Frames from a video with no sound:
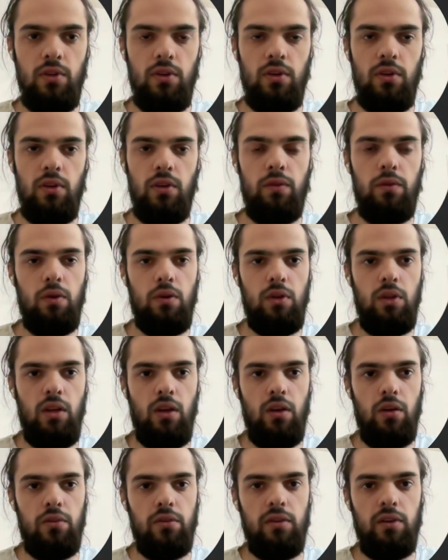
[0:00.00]
If you
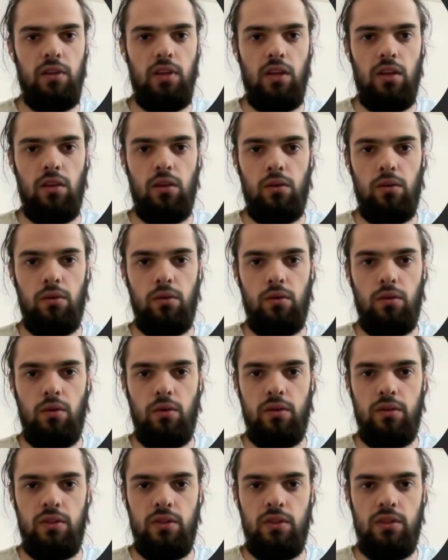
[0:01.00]
click on the yellow, you
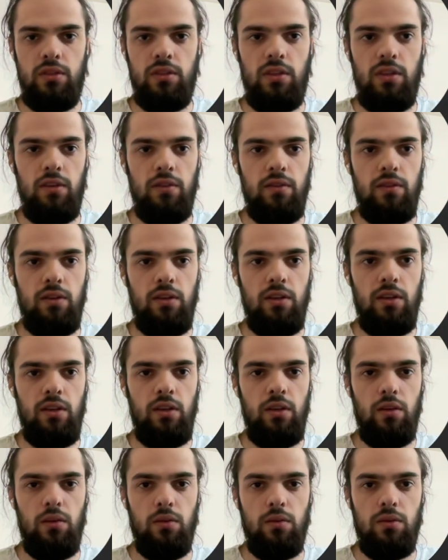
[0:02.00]
see div click,
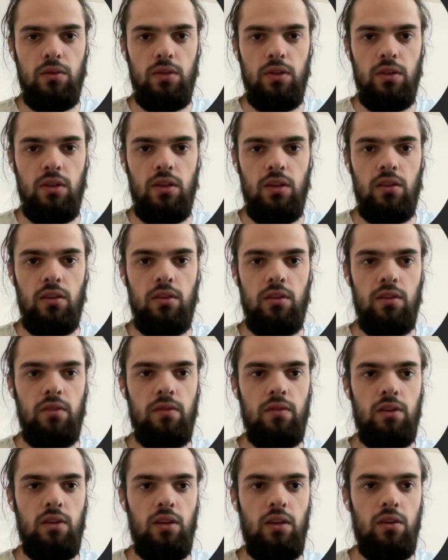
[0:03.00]
you see div
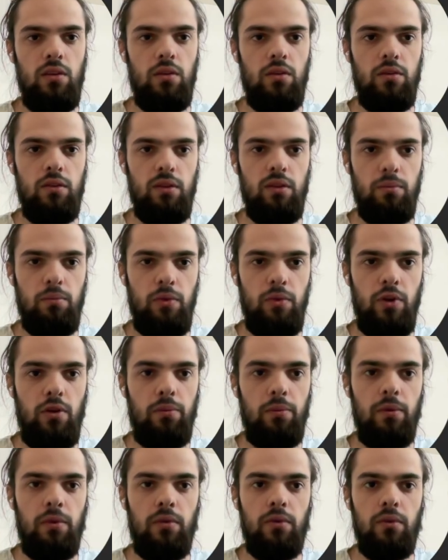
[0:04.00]
click on the
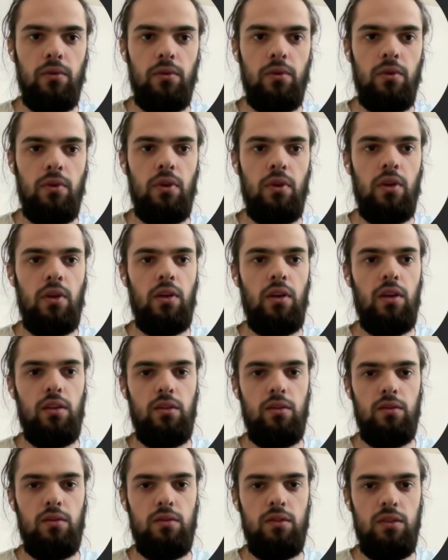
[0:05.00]
purple, and
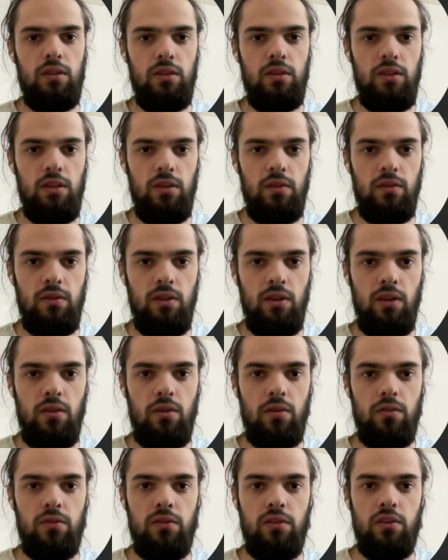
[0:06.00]
you see div click
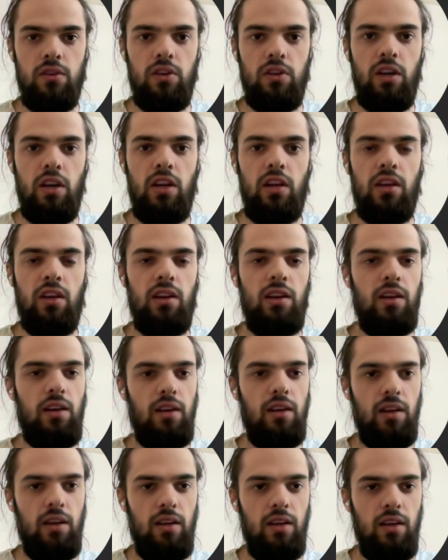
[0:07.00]
on the gray.
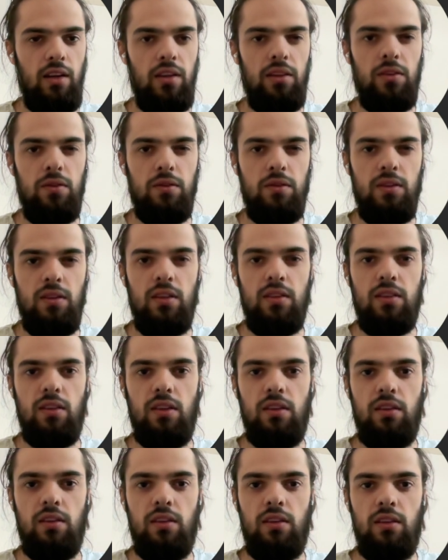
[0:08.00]
And you see that
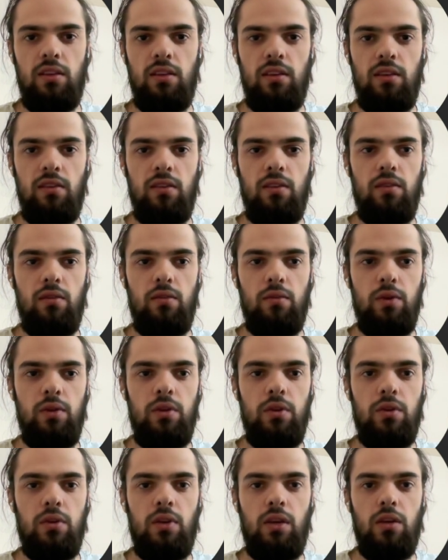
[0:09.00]
when you
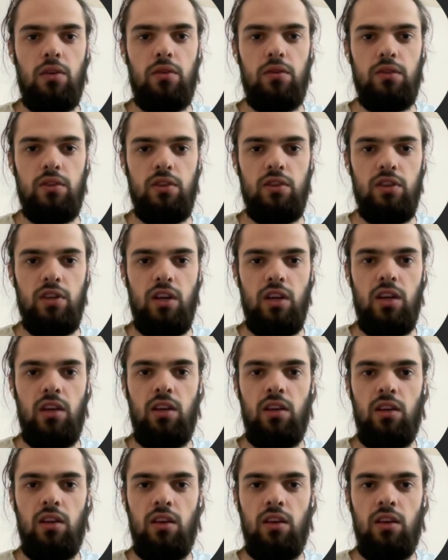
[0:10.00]
click on the gray,